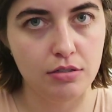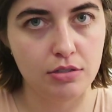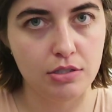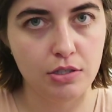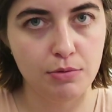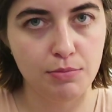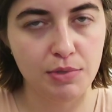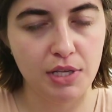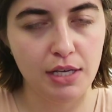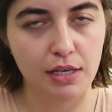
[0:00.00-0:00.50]

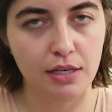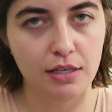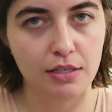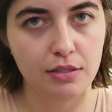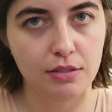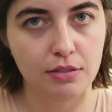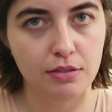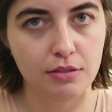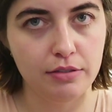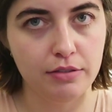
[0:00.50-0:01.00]
So I'm like,
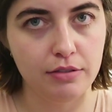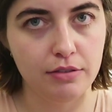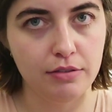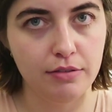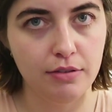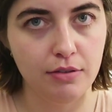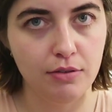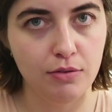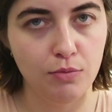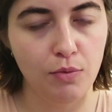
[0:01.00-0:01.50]

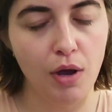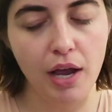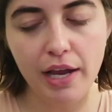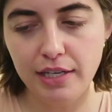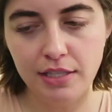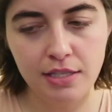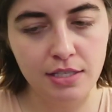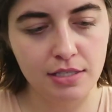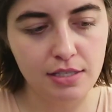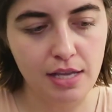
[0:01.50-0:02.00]
why
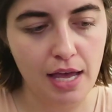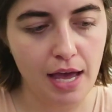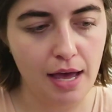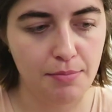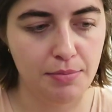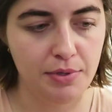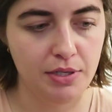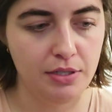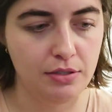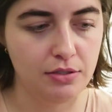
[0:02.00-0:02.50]
did this
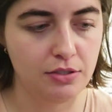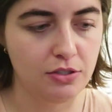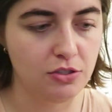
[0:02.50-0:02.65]
happen?